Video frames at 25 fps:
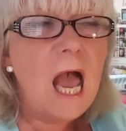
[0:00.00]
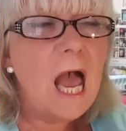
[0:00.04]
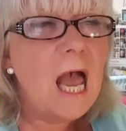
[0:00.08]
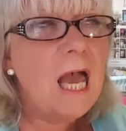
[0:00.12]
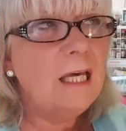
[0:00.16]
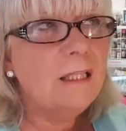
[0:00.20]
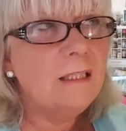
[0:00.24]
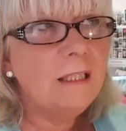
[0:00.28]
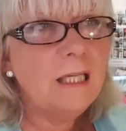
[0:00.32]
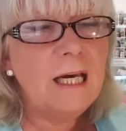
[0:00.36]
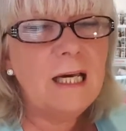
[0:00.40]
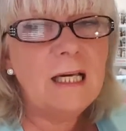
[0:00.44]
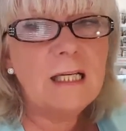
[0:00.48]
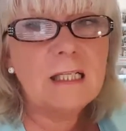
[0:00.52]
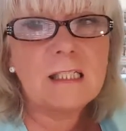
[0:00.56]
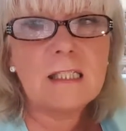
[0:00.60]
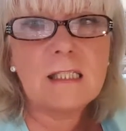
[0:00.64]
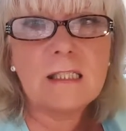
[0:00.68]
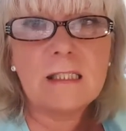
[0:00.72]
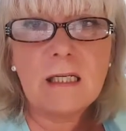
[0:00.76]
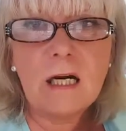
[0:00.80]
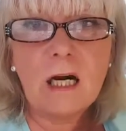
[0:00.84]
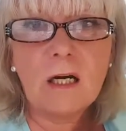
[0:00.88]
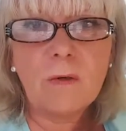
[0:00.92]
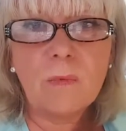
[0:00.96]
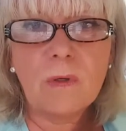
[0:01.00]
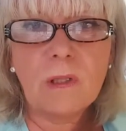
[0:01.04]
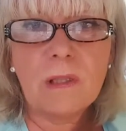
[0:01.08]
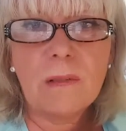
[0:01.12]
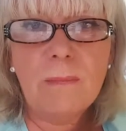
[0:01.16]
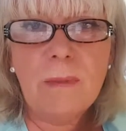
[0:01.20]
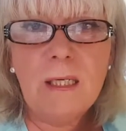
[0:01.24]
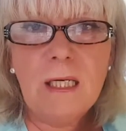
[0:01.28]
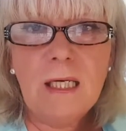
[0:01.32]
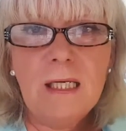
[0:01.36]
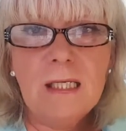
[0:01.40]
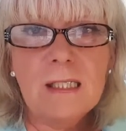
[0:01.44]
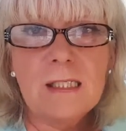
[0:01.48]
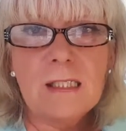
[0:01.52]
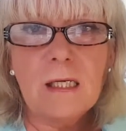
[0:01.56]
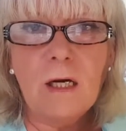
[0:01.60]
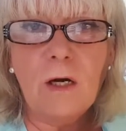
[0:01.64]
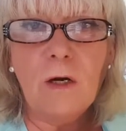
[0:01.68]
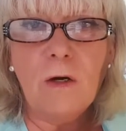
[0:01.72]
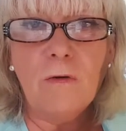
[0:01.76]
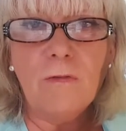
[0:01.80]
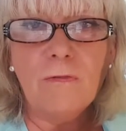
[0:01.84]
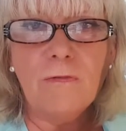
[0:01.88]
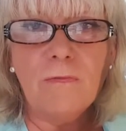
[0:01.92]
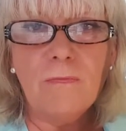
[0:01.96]
And that stuck with me.
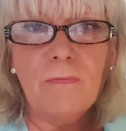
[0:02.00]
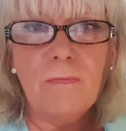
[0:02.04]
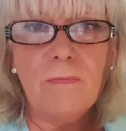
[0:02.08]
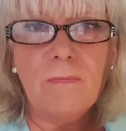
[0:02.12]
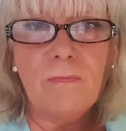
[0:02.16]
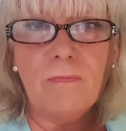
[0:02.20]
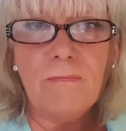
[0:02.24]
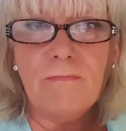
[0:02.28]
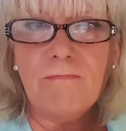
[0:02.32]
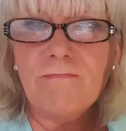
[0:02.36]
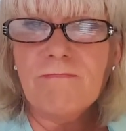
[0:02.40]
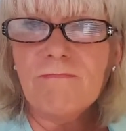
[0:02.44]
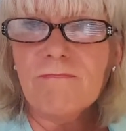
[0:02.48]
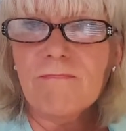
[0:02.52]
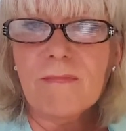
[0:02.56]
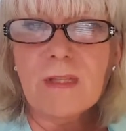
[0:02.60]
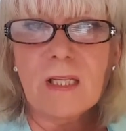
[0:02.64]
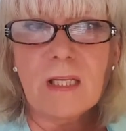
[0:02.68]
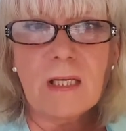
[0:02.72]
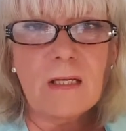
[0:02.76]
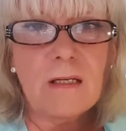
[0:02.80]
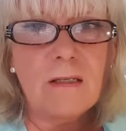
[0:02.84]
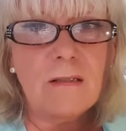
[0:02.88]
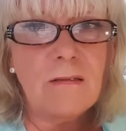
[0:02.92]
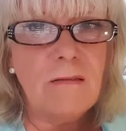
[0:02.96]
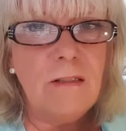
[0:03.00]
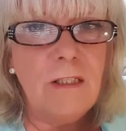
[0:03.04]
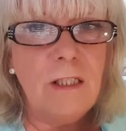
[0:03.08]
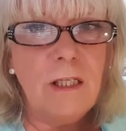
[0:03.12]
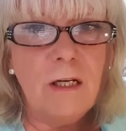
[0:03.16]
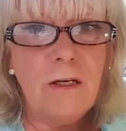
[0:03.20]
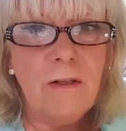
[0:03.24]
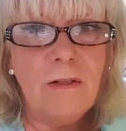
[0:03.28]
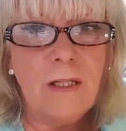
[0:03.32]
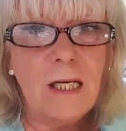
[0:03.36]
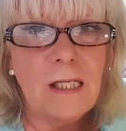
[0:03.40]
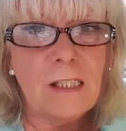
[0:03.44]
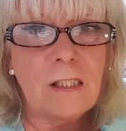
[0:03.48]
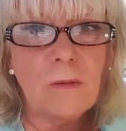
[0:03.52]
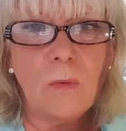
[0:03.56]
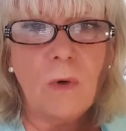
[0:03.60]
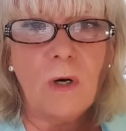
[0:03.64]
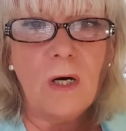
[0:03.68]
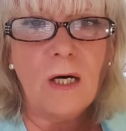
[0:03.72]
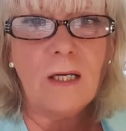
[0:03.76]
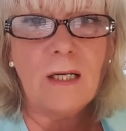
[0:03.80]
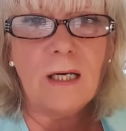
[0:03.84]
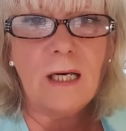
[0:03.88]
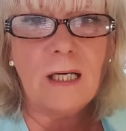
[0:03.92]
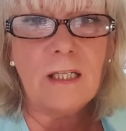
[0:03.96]
So, that's
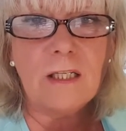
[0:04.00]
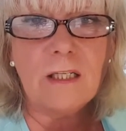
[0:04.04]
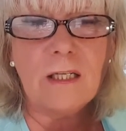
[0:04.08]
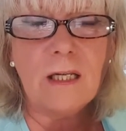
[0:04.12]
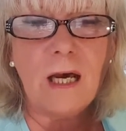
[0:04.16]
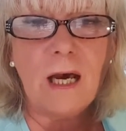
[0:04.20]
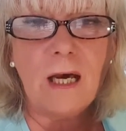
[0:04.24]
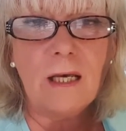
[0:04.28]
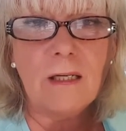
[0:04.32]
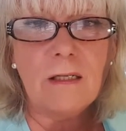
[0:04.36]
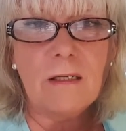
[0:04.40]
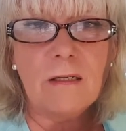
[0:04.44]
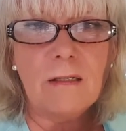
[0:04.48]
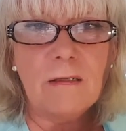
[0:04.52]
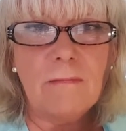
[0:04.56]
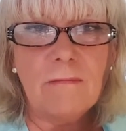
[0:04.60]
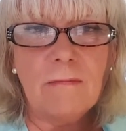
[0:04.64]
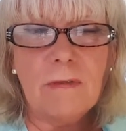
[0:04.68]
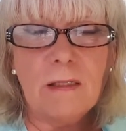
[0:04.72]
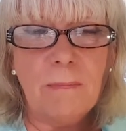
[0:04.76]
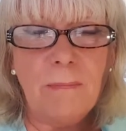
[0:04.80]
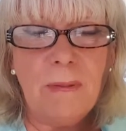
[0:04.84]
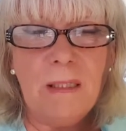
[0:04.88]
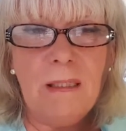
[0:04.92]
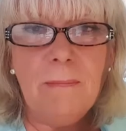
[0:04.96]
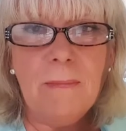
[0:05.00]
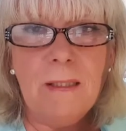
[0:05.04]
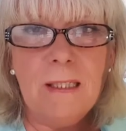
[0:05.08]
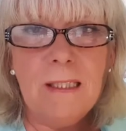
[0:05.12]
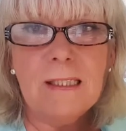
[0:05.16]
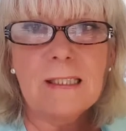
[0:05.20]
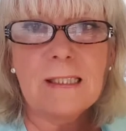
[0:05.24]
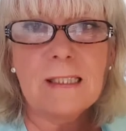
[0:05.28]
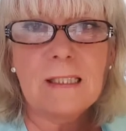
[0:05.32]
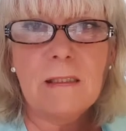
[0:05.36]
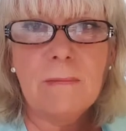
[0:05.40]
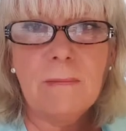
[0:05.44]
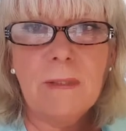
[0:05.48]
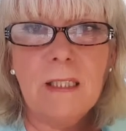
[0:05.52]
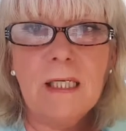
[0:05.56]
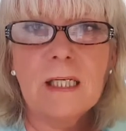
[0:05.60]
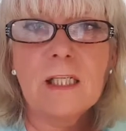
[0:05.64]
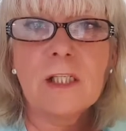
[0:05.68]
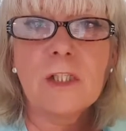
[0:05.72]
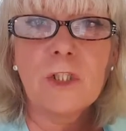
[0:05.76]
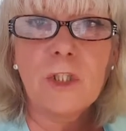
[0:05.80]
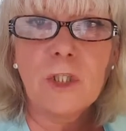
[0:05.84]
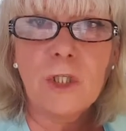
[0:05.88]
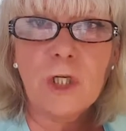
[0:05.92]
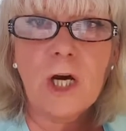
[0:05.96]
what the bee means to me,
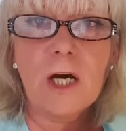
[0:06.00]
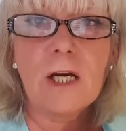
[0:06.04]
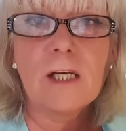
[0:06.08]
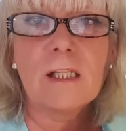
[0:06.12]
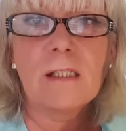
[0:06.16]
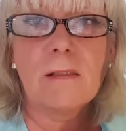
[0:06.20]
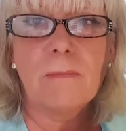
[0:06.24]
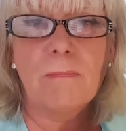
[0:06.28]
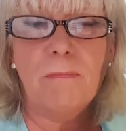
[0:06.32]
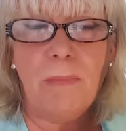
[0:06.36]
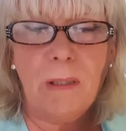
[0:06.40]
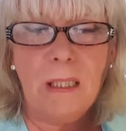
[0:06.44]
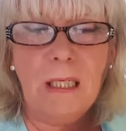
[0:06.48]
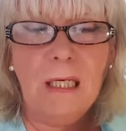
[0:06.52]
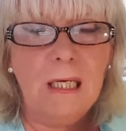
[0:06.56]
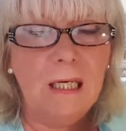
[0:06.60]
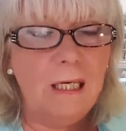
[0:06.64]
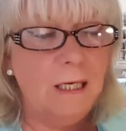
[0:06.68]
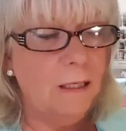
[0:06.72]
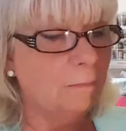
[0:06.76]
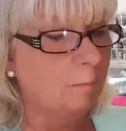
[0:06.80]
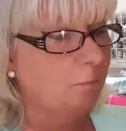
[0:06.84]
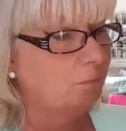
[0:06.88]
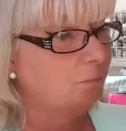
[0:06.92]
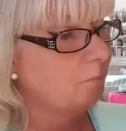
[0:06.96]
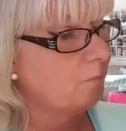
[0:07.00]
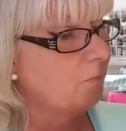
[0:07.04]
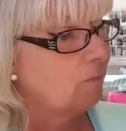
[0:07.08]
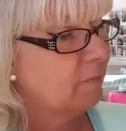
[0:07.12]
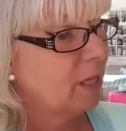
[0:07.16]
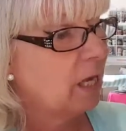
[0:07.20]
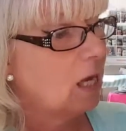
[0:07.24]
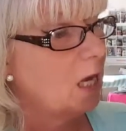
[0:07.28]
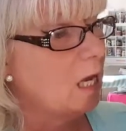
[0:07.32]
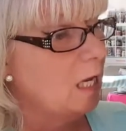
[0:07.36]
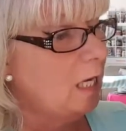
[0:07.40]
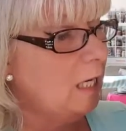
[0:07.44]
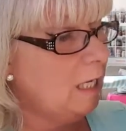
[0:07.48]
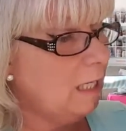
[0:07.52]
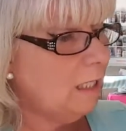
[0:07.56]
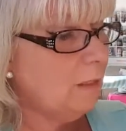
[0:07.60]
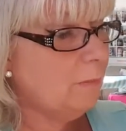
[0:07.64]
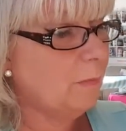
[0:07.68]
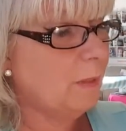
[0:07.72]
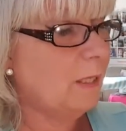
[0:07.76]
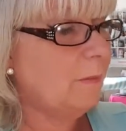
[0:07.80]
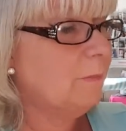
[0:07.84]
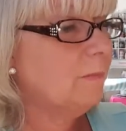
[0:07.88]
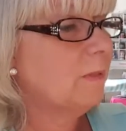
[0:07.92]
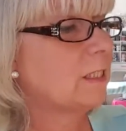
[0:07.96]
is just be.
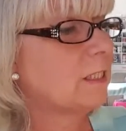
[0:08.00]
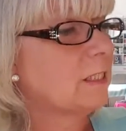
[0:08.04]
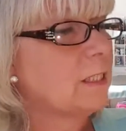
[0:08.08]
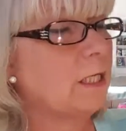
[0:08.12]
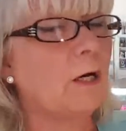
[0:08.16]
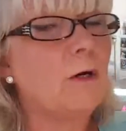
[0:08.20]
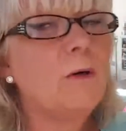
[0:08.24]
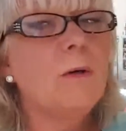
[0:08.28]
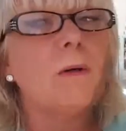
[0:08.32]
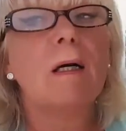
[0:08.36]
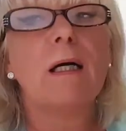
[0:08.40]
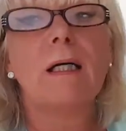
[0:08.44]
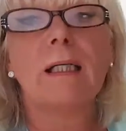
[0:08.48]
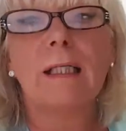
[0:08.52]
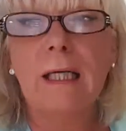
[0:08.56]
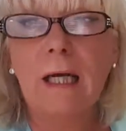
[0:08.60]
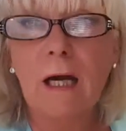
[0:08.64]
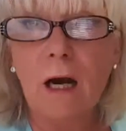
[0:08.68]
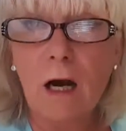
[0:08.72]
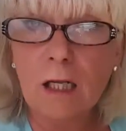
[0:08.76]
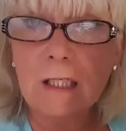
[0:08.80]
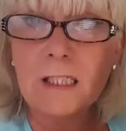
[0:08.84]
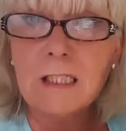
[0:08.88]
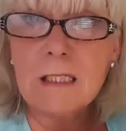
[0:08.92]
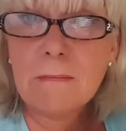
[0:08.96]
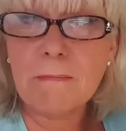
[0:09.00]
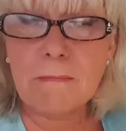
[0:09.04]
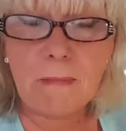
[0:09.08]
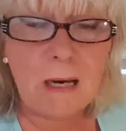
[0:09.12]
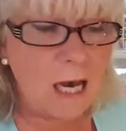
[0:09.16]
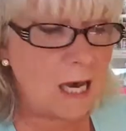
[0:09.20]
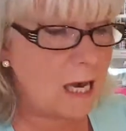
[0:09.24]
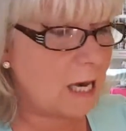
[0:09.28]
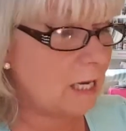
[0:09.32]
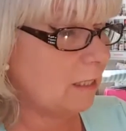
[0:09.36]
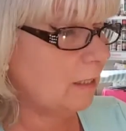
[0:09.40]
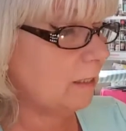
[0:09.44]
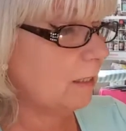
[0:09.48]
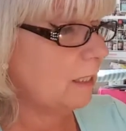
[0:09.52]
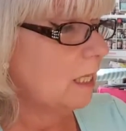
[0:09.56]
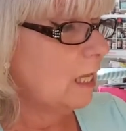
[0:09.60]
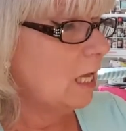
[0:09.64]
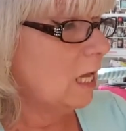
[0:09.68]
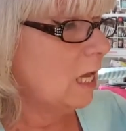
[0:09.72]
Anyway, so on to mine.